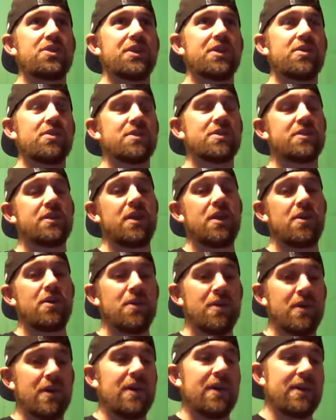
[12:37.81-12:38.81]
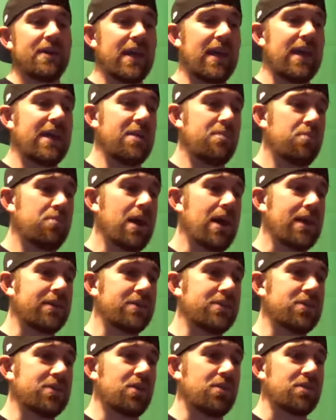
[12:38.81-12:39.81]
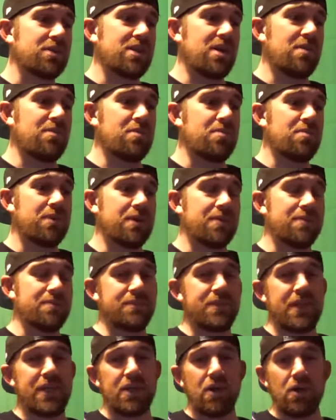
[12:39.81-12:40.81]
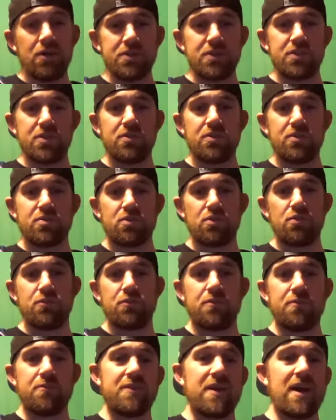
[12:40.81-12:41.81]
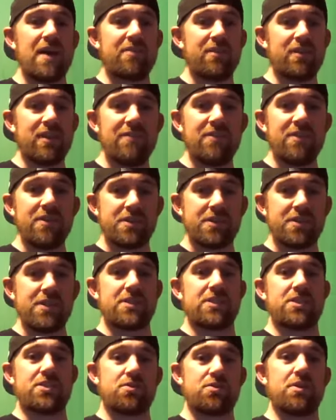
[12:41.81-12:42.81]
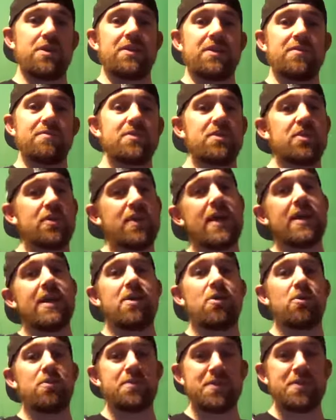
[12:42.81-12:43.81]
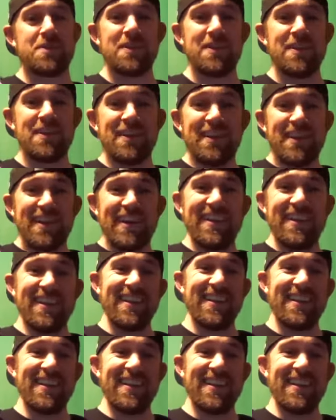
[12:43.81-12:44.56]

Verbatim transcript: He goes, you know, yeah, he practiced all summer, but he also grew from five eleven to six three. So that helped. it,